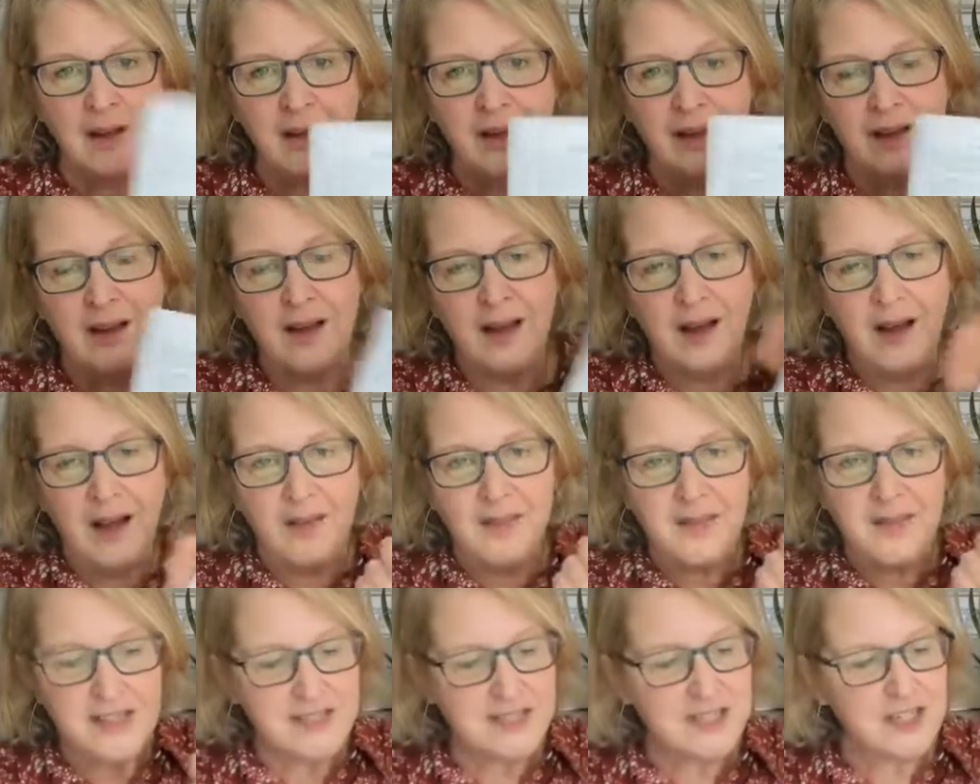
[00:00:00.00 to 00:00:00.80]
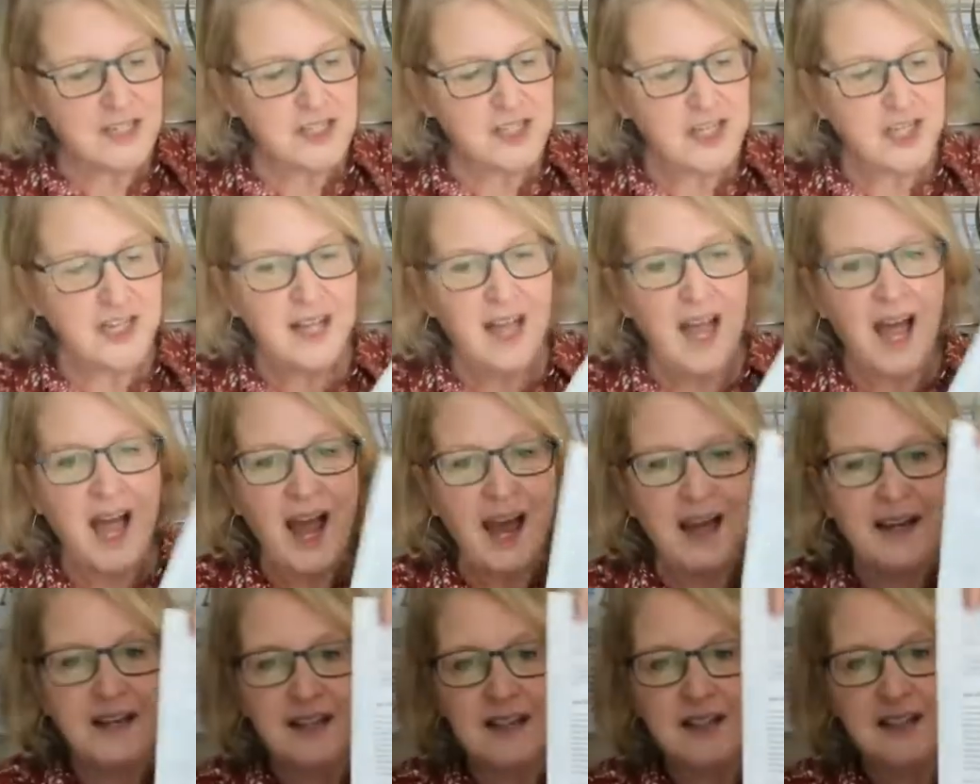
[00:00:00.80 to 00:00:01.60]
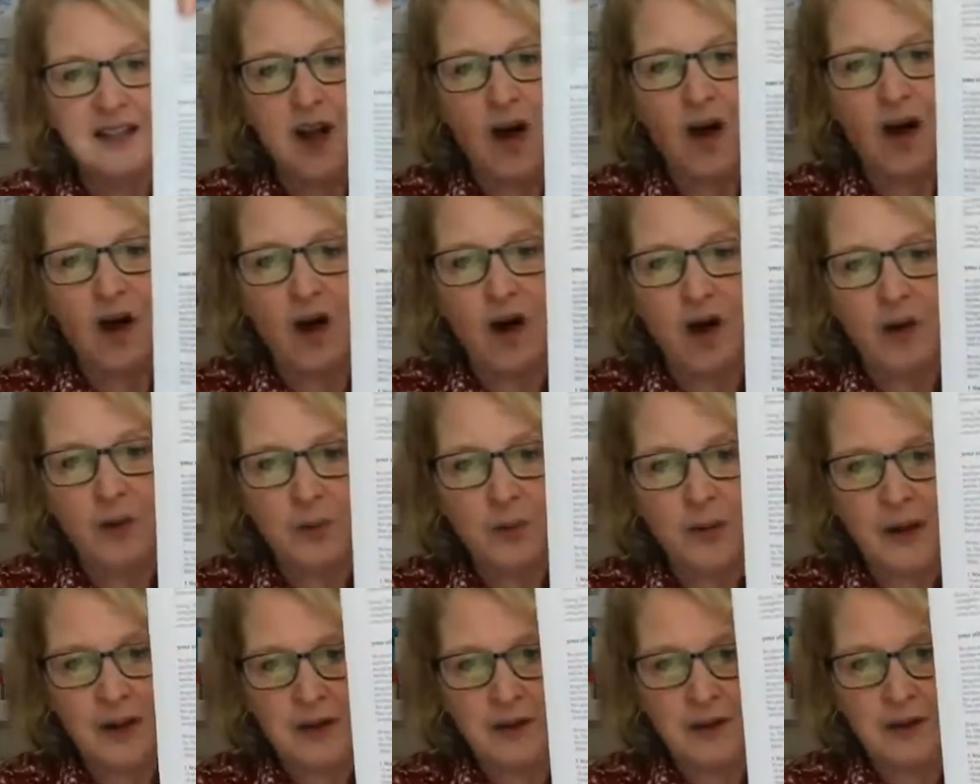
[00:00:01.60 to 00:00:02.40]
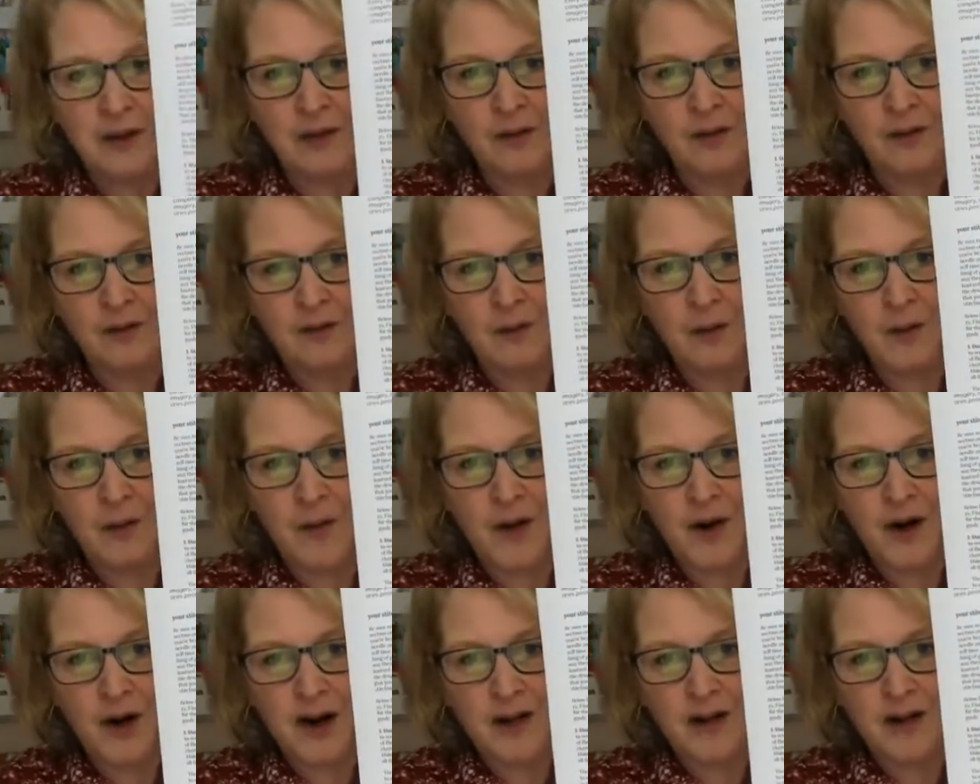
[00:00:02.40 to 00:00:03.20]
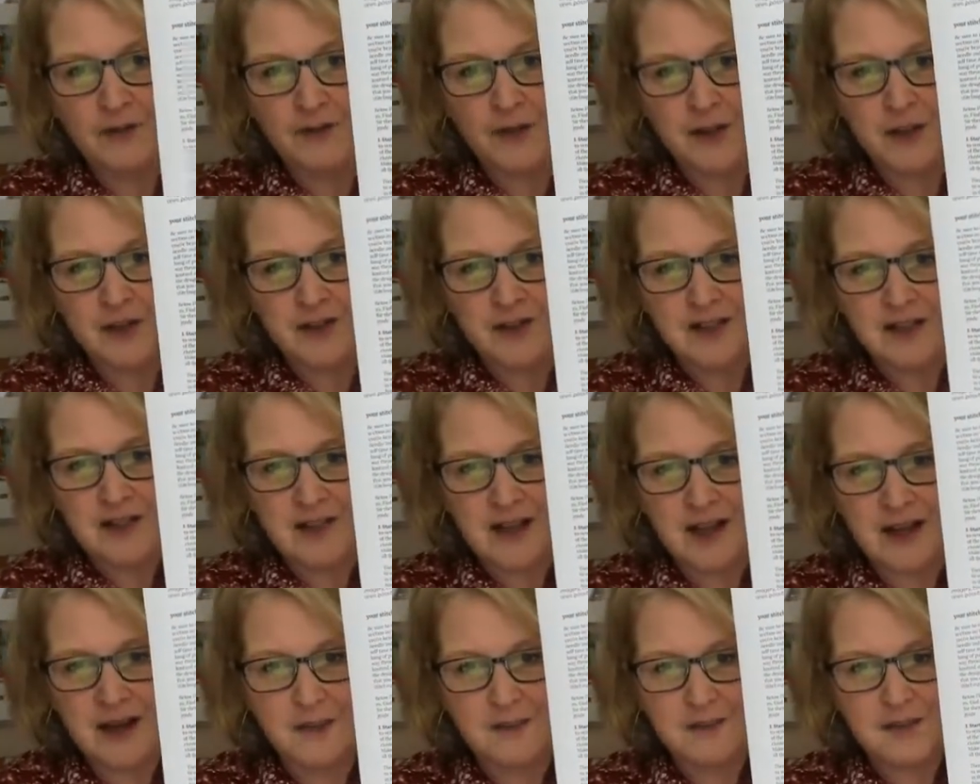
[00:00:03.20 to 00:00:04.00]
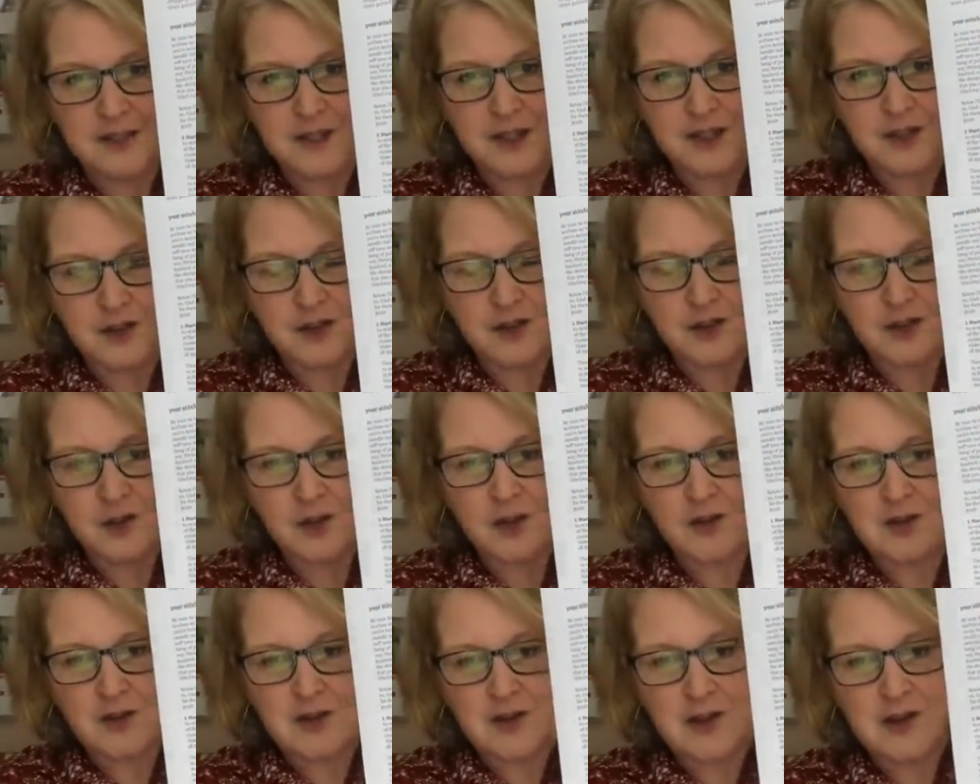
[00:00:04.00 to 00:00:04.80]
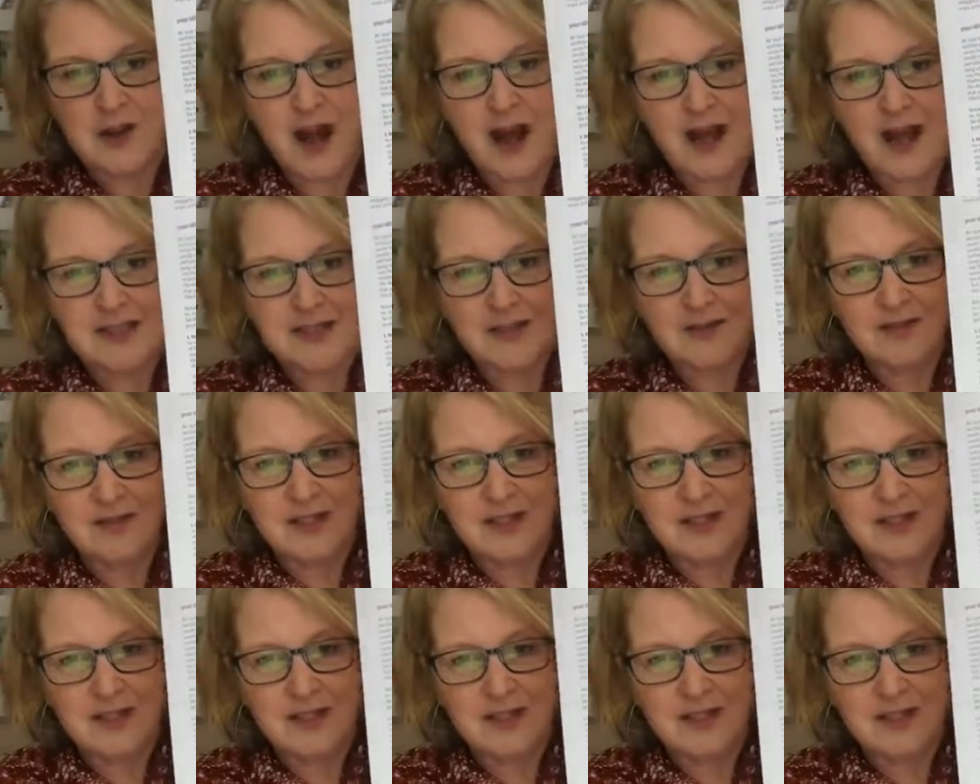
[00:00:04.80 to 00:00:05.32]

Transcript: The stitching guide is all written for a first-time stitcher, so there's lots of